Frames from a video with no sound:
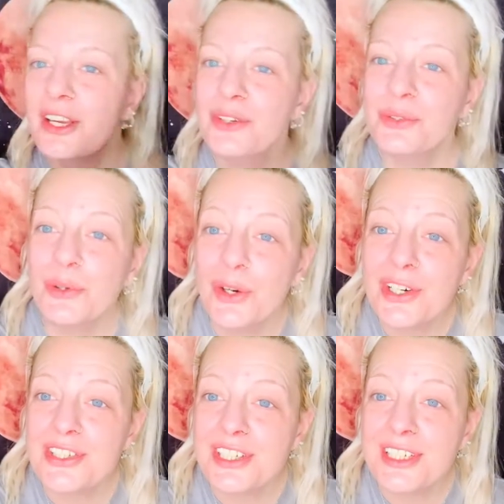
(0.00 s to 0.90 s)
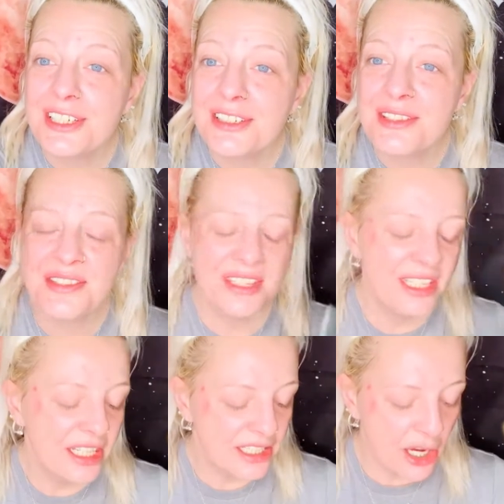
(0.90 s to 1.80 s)
Gorgeous.
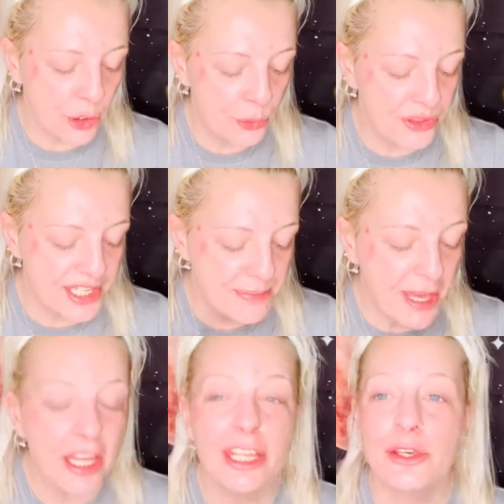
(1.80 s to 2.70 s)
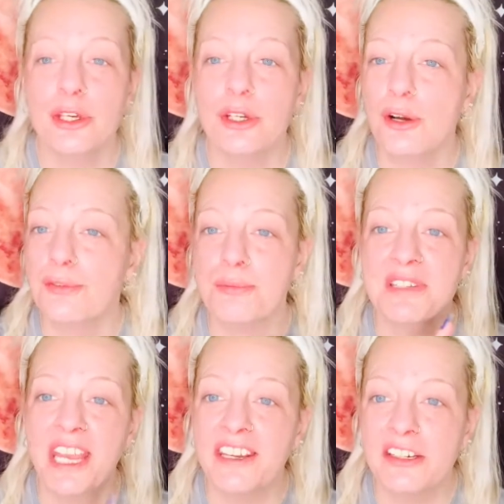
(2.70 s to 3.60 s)
Now this palette, you can go from
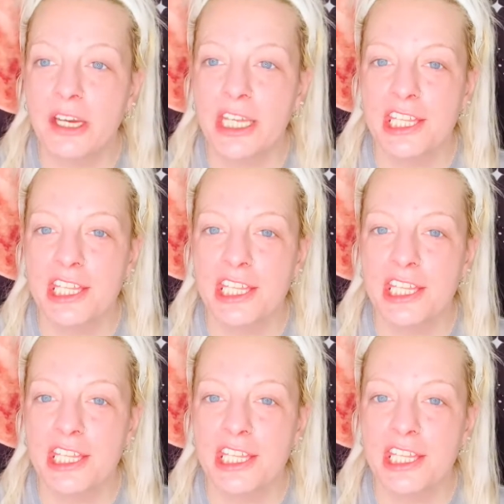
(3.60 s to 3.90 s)
day to night.